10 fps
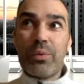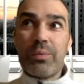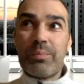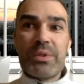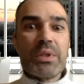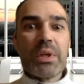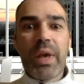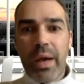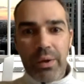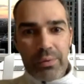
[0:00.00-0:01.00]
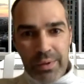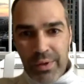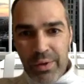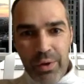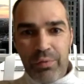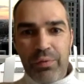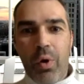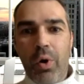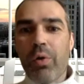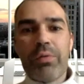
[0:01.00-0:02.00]
stick out of
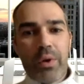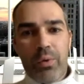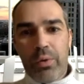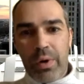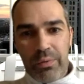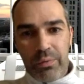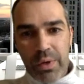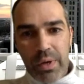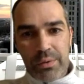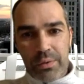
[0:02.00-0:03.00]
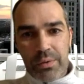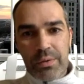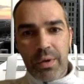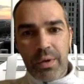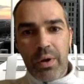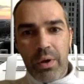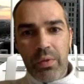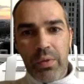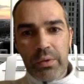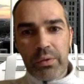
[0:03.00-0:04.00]
all of the other advertisers
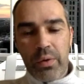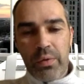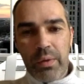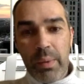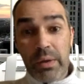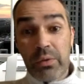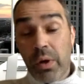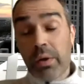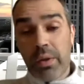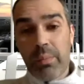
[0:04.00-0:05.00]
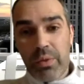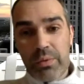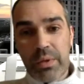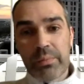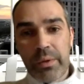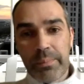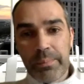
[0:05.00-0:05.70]
that might target them at the same time.